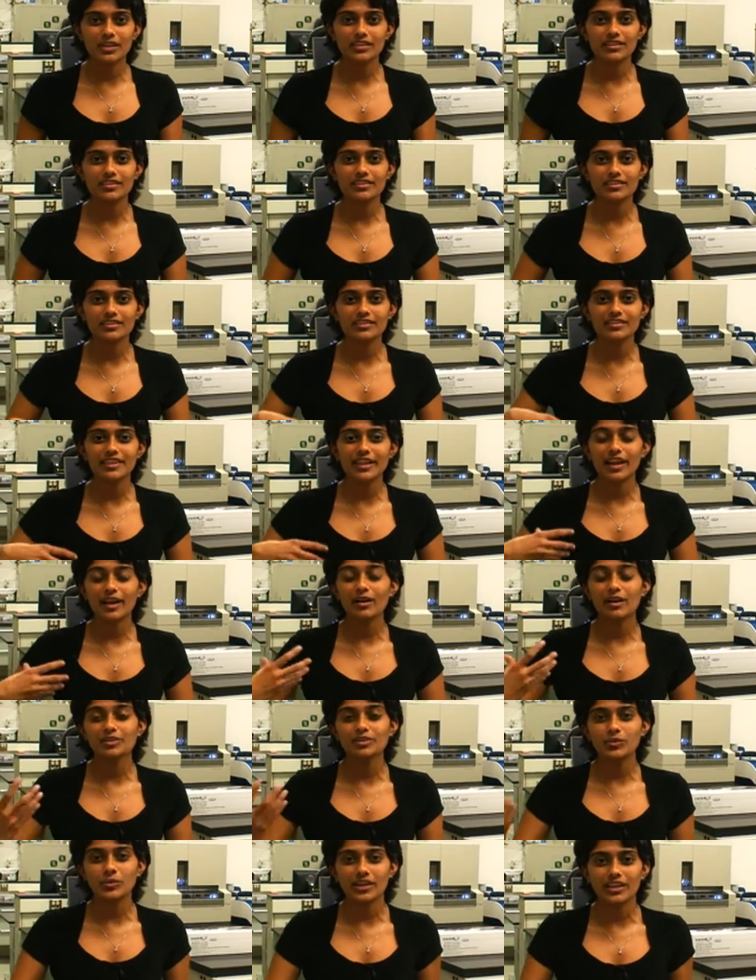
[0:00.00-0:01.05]
but they
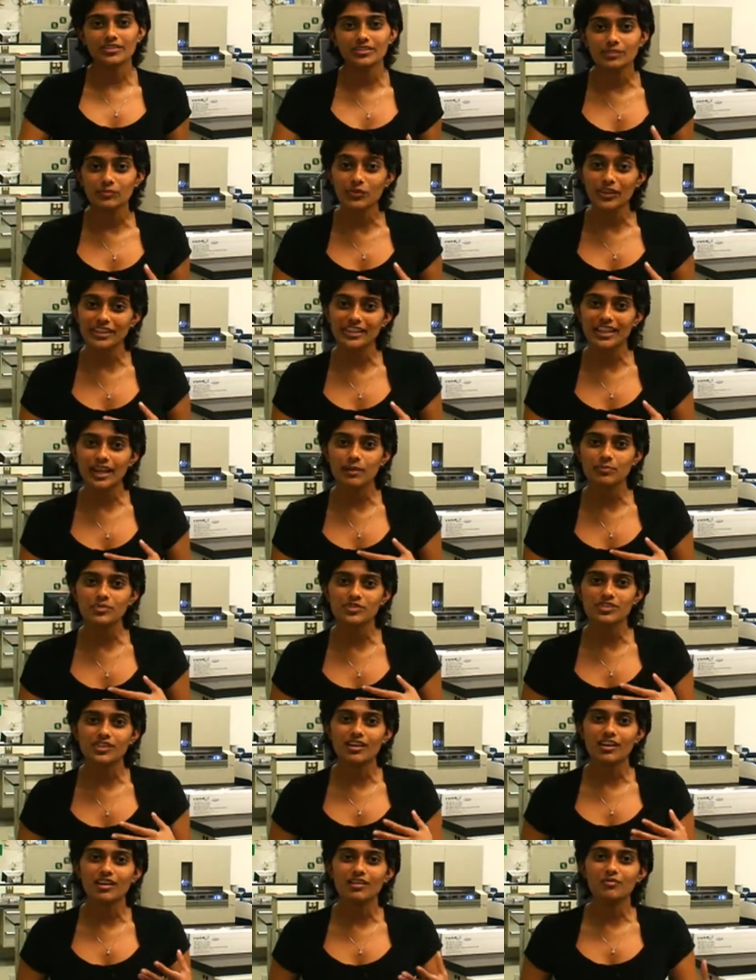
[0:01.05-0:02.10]
are doing some wet lab
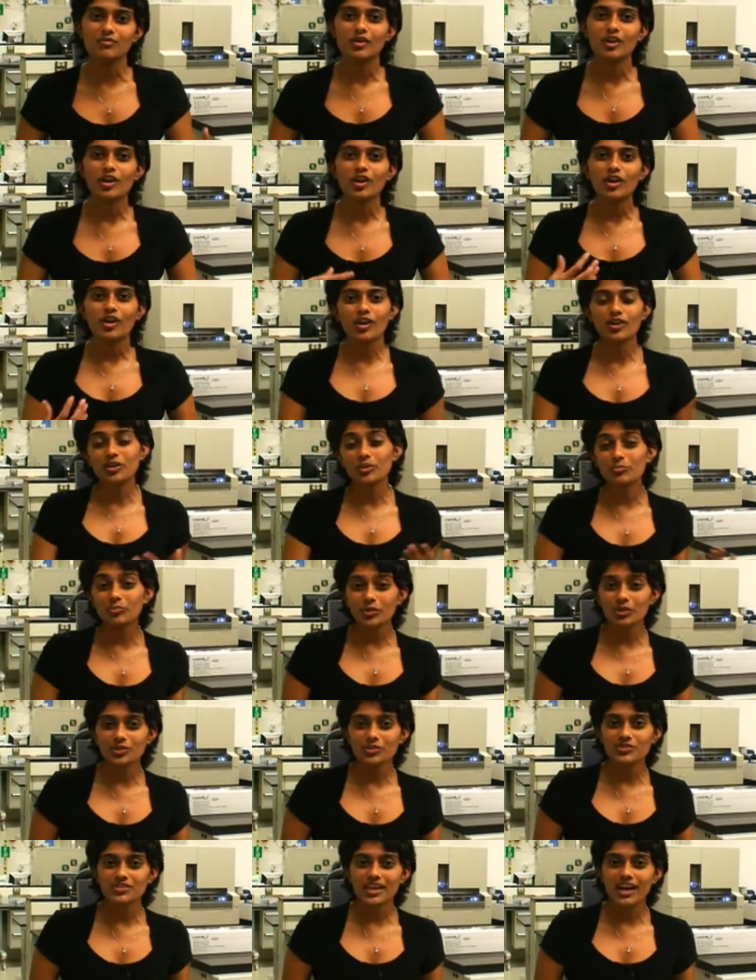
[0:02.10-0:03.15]
stuff or
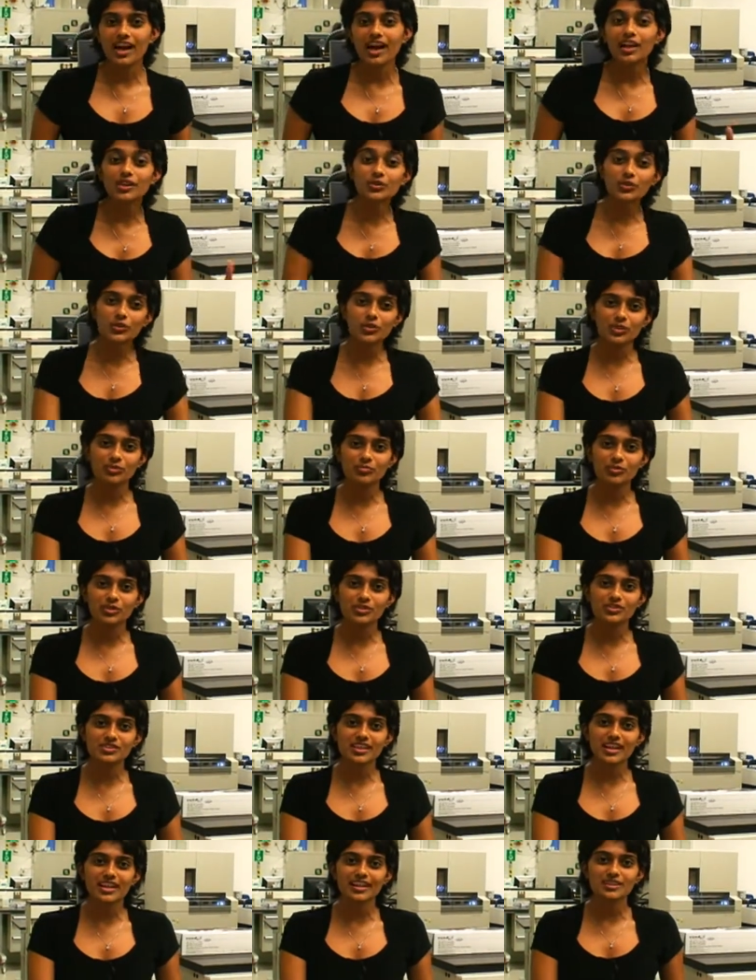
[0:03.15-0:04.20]
computer, hardcore computer
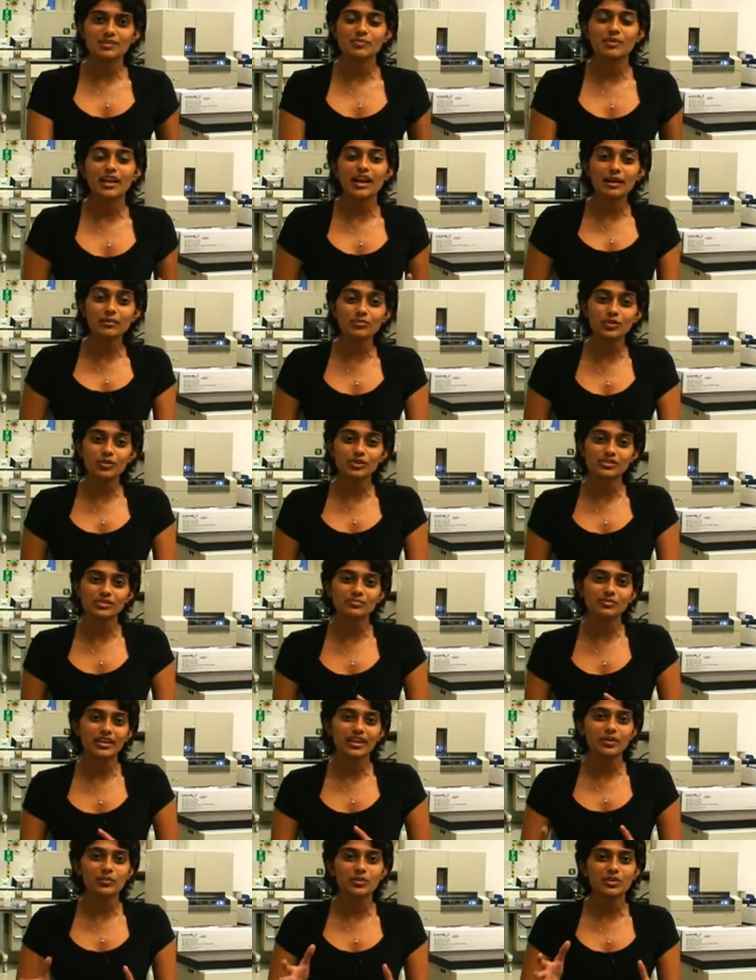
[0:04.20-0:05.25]
science. But I'm doing
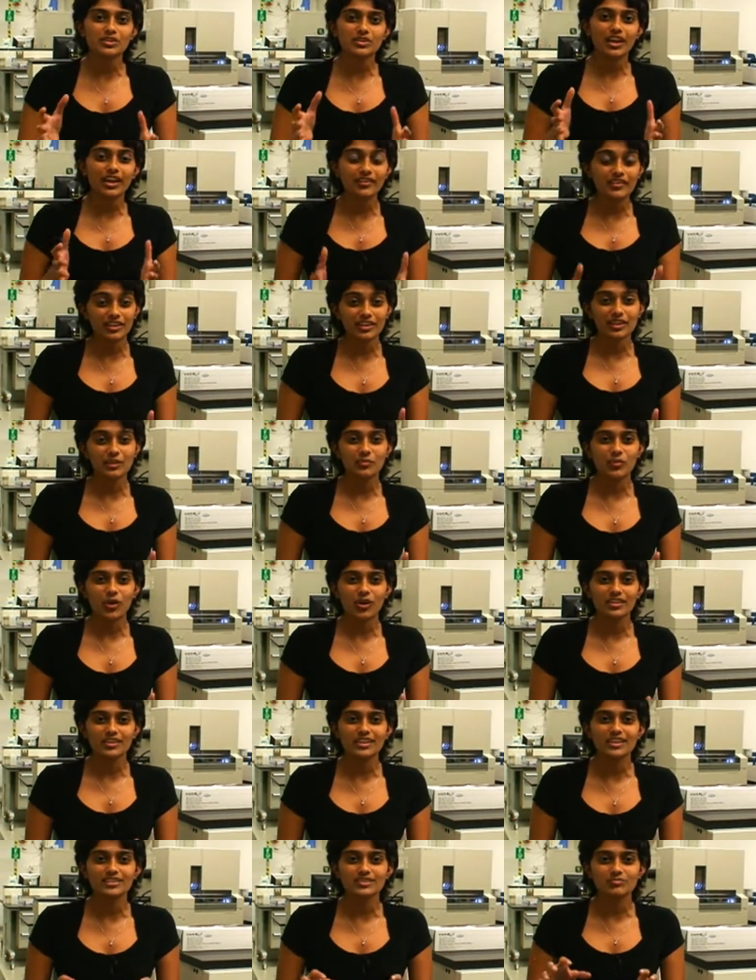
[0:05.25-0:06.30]
something which I really
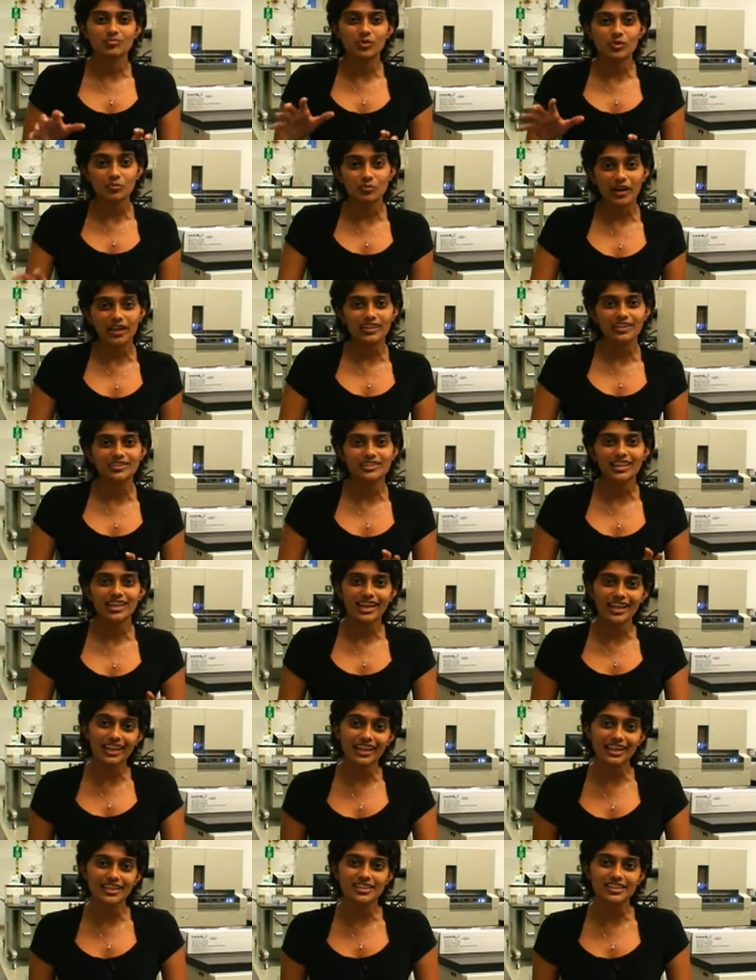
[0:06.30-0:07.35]
want that's both biology
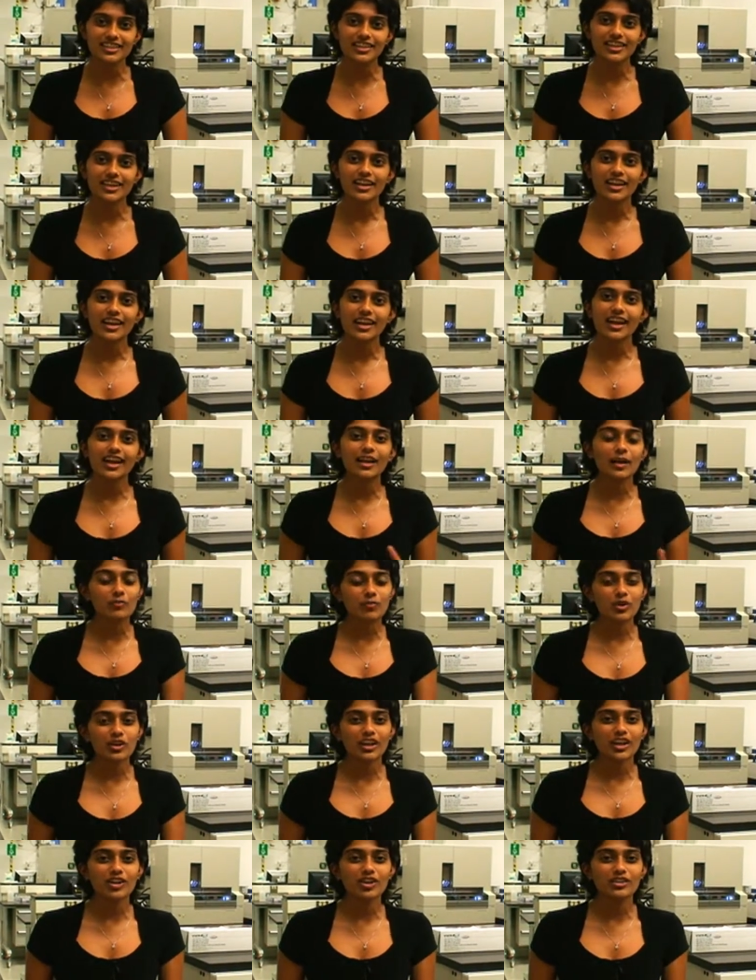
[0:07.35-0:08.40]
and IT. And I'm
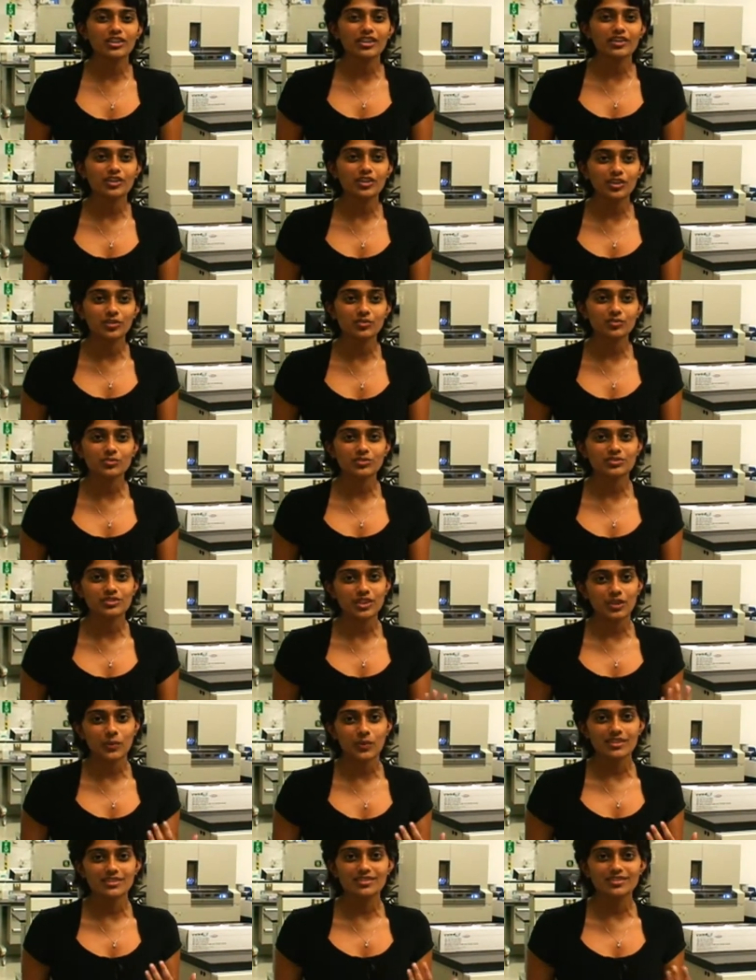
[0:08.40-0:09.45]
working on that new
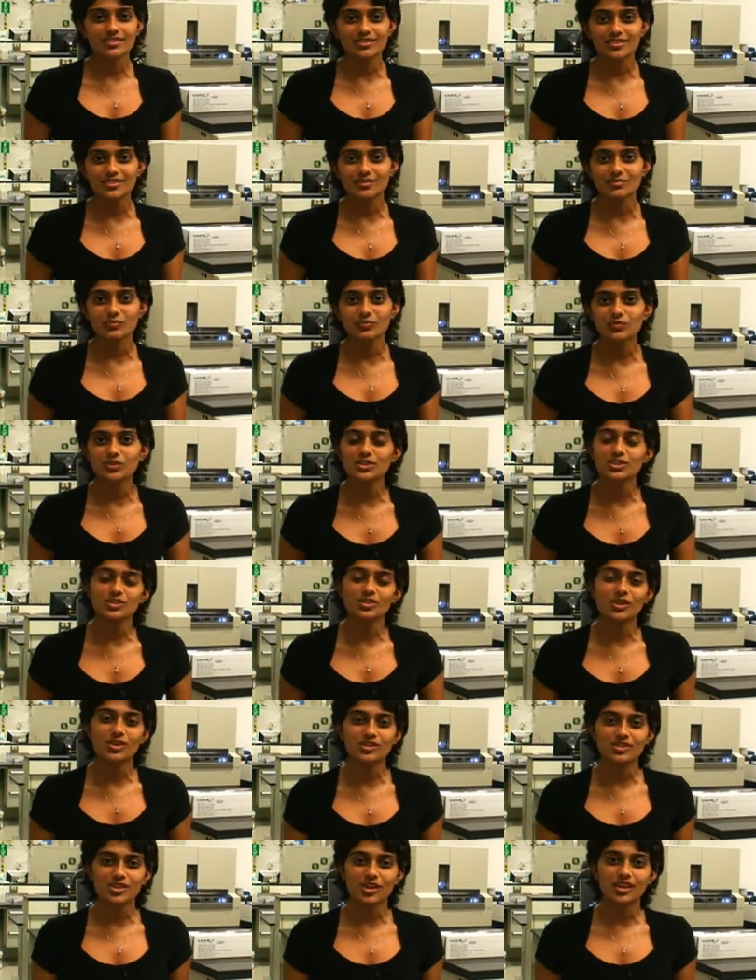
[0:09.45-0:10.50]
sequencing system, which is
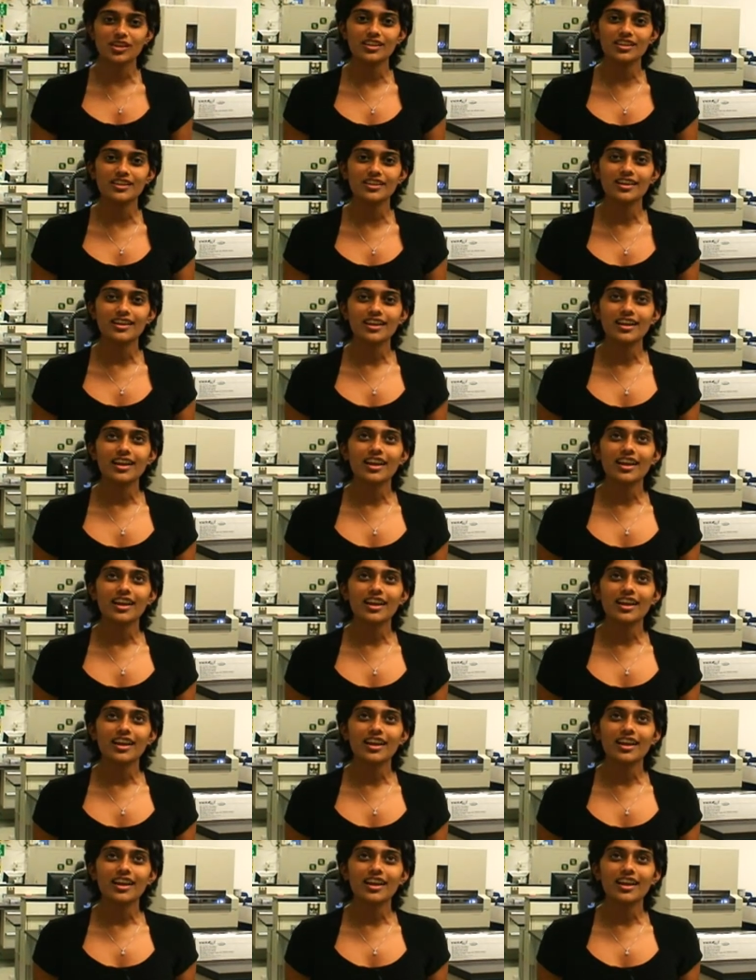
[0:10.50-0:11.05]
called SOLiD